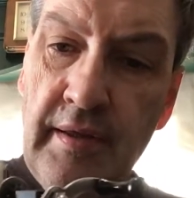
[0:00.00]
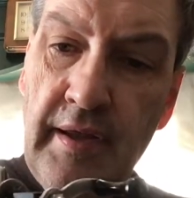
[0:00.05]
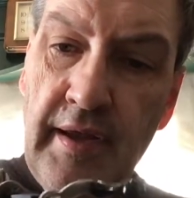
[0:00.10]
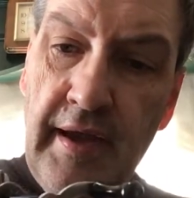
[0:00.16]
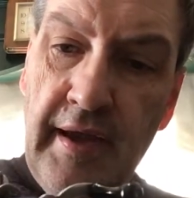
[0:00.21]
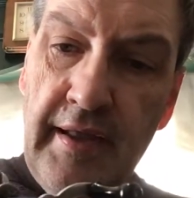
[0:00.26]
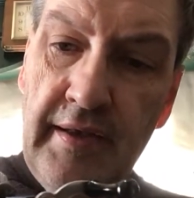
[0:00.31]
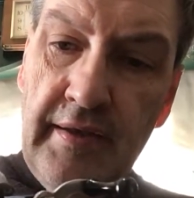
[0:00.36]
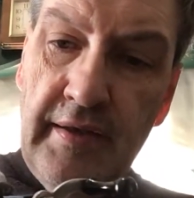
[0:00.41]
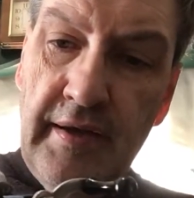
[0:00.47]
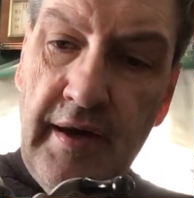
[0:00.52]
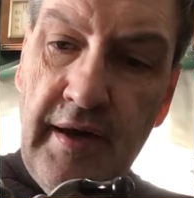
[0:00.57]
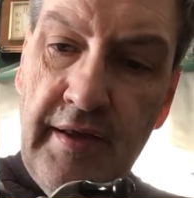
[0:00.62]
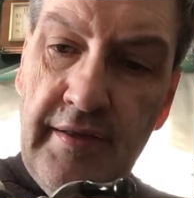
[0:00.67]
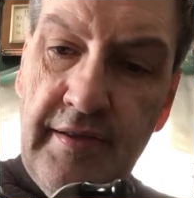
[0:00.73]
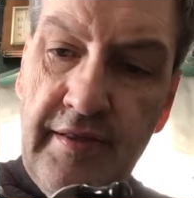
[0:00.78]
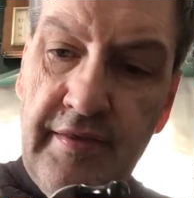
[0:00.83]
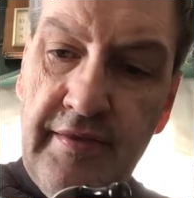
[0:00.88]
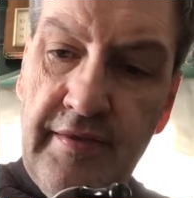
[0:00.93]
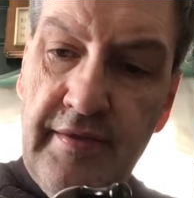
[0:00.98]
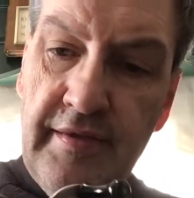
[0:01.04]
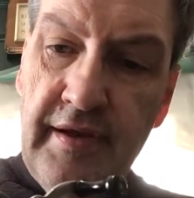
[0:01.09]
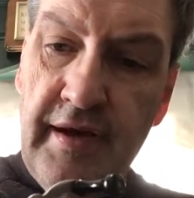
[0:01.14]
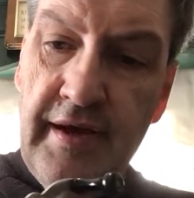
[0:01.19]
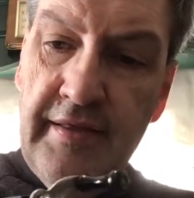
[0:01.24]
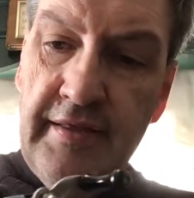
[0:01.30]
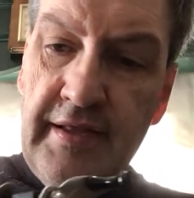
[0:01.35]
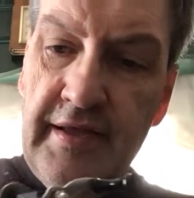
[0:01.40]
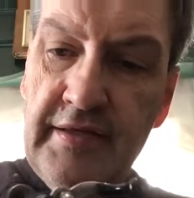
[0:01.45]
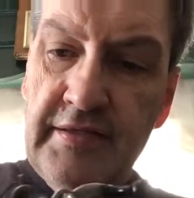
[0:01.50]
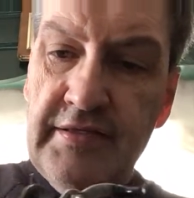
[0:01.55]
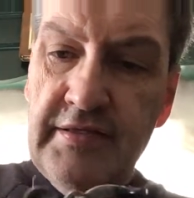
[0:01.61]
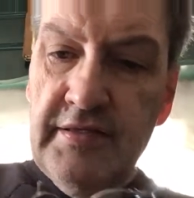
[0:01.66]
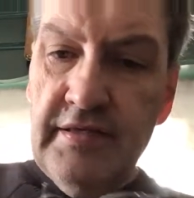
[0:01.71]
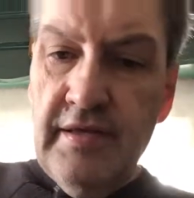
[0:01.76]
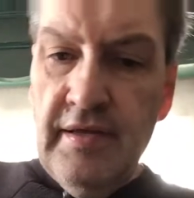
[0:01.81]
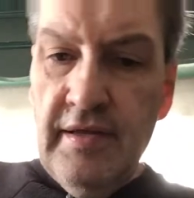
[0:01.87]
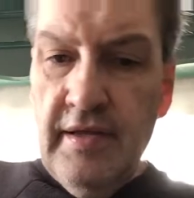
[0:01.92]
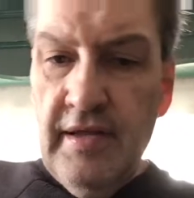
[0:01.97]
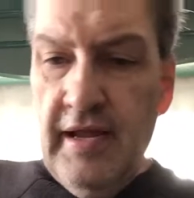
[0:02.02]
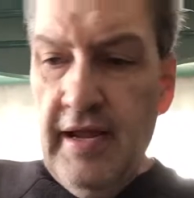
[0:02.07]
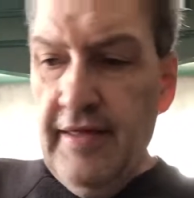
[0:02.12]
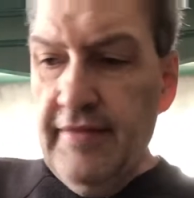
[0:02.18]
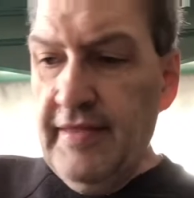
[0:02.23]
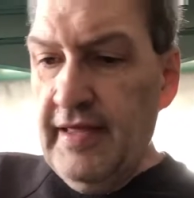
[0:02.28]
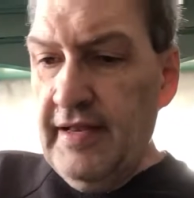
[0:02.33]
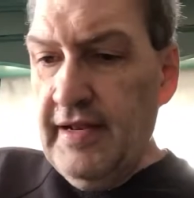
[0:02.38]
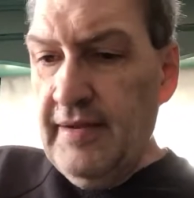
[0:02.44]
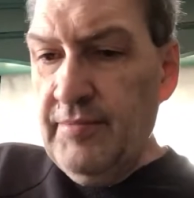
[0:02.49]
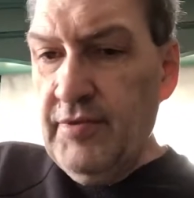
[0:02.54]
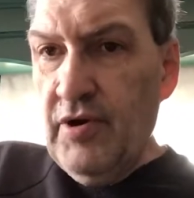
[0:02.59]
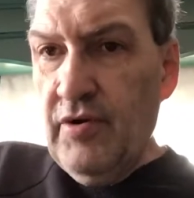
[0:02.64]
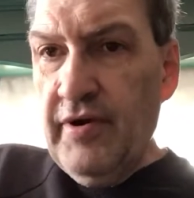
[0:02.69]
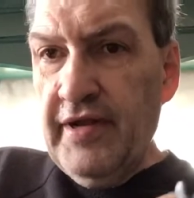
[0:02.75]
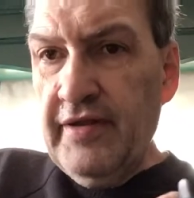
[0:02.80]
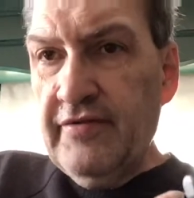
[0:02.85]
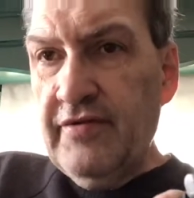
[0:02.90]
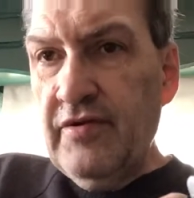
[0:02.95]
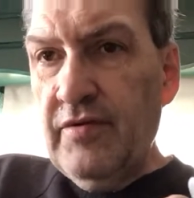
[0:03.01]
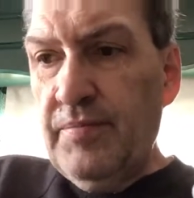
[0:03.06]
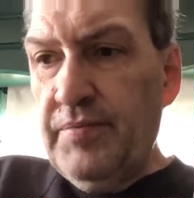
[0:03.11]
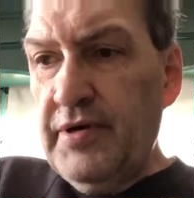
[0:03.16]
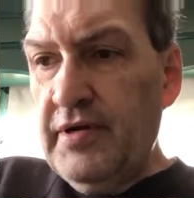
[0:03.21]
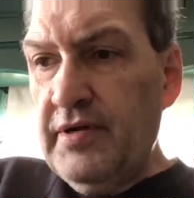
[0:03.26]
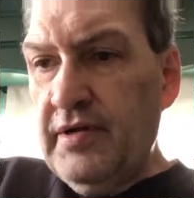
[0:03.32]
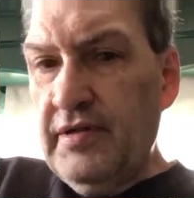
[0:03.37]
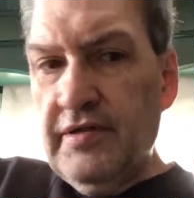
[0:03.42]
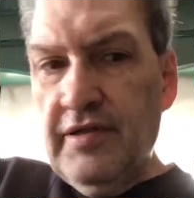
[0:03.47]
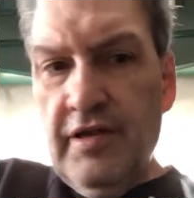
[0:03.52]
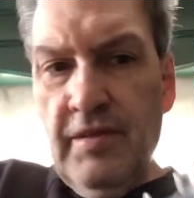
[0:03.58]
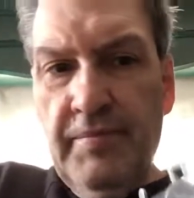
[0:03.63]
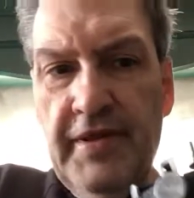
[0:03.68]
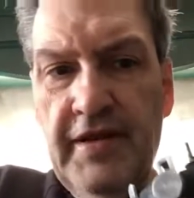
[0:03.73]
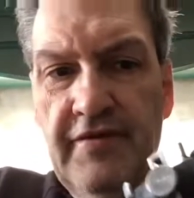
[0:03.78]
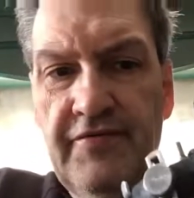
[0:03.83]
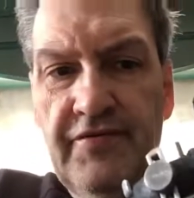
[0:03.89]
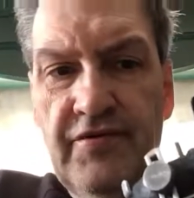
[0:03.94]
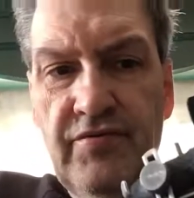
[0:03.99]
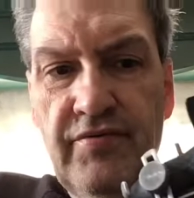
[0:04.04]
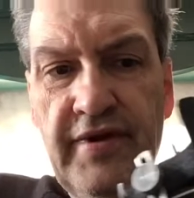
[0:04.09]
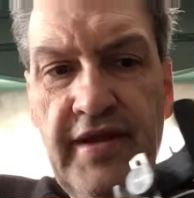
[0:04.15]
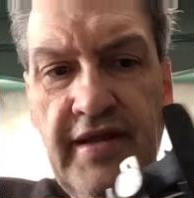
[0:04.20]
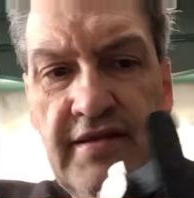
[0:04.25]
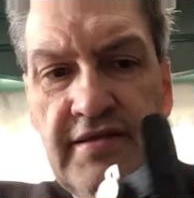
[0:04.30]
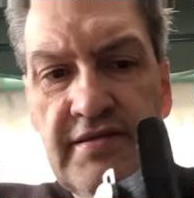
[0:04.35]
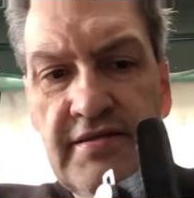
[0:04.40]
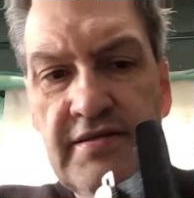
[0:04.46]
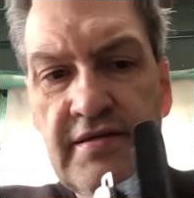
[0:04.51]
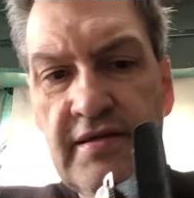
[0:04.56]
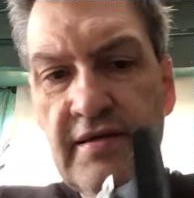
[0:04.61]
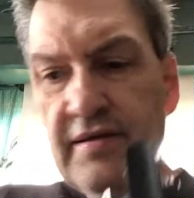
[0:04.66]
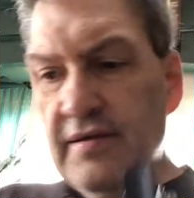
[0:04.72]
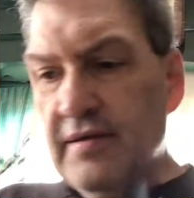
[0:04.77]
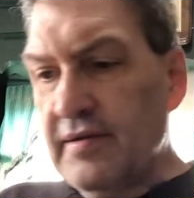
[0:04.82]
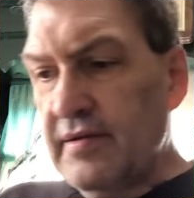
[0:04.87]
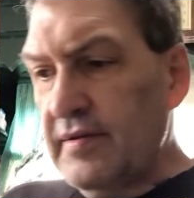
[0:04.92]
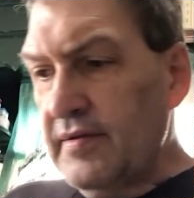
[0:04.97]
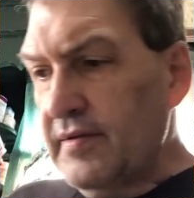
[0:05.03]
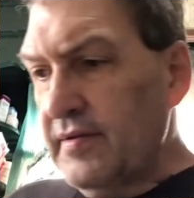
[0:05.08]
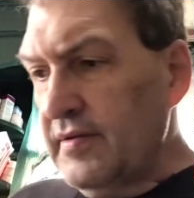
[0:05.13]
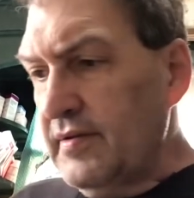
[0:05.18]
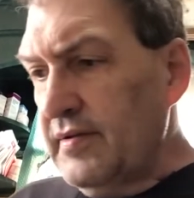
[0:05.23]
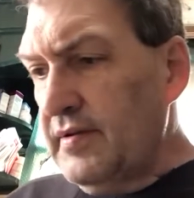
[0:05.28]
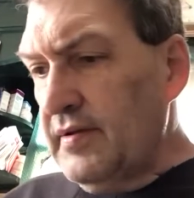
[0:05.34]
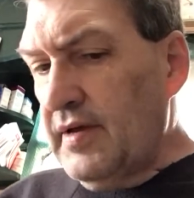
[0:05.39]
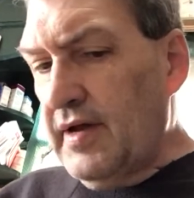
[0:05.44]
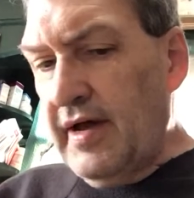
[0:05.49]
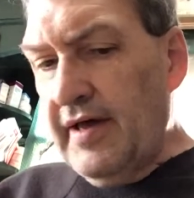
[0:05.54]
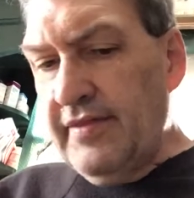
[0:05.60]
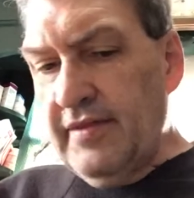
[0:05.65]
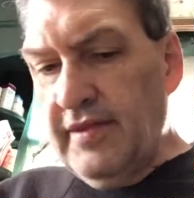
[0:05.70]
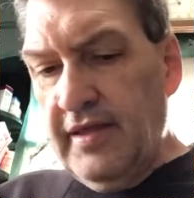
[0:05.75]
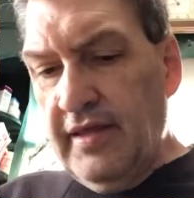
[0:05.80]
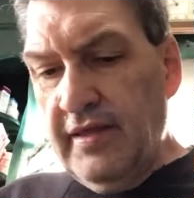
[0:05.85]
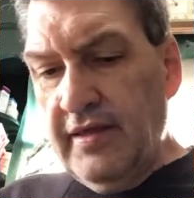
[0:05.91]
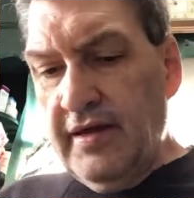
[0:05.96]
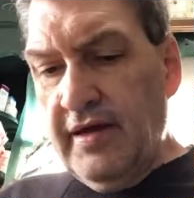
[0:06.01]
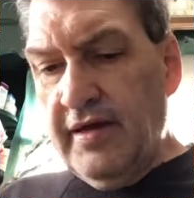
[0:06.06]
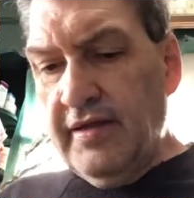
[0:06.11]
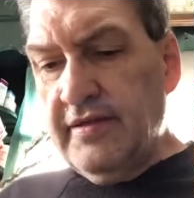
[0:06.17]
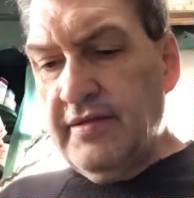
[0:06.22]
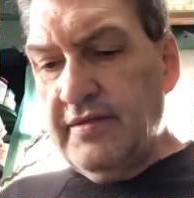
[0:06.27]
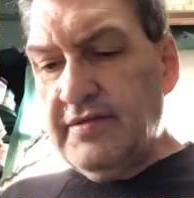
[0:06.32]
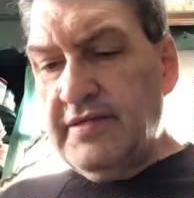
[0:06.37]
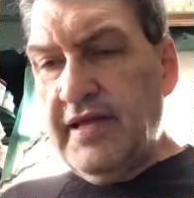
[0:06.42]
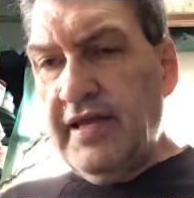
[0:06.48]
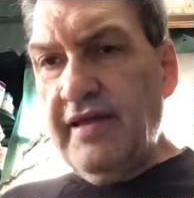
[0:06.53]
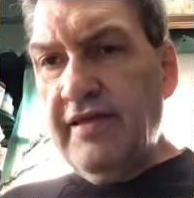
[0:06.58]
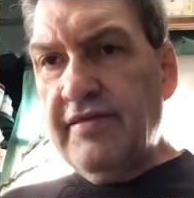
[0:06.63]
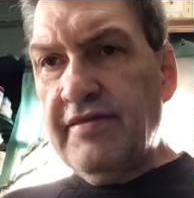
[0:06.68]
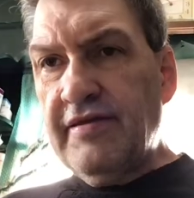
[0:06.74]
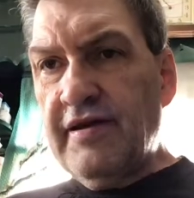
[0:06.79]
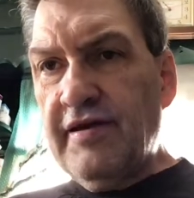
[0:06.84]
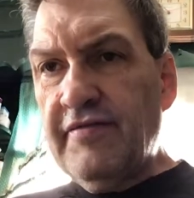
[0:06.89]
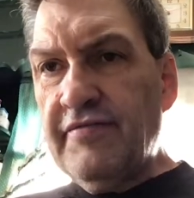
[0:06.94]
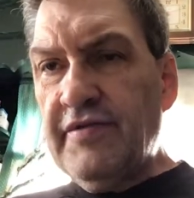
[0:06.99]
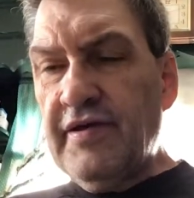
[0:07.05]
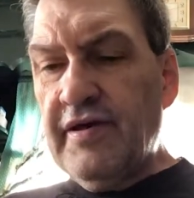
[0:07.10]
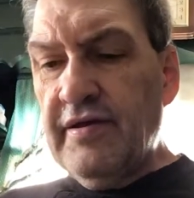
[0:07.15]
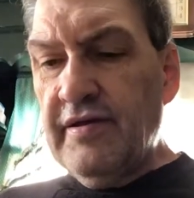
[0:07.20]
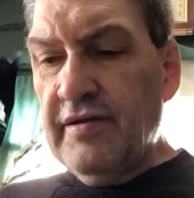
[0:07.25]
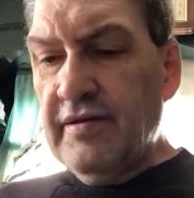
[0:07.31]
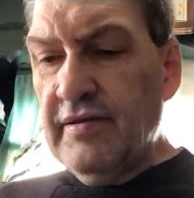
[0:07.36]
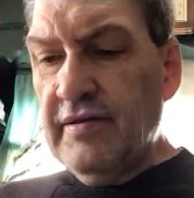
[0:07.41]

and on this, and then I'm going to put a little bit of grease on the teeth of the